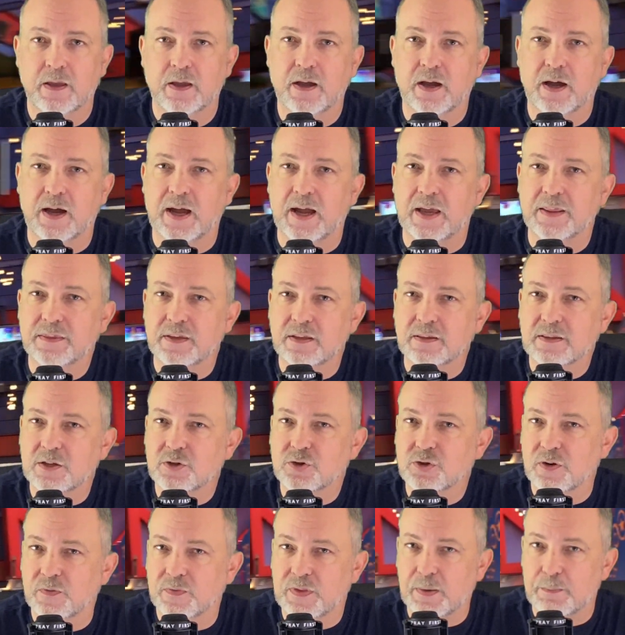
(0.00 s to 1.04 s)
I think they
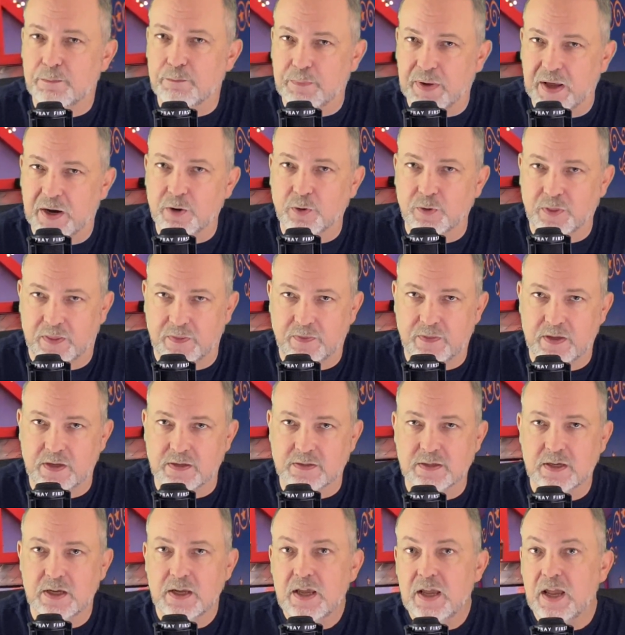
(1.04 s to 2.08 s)
should have done better than this.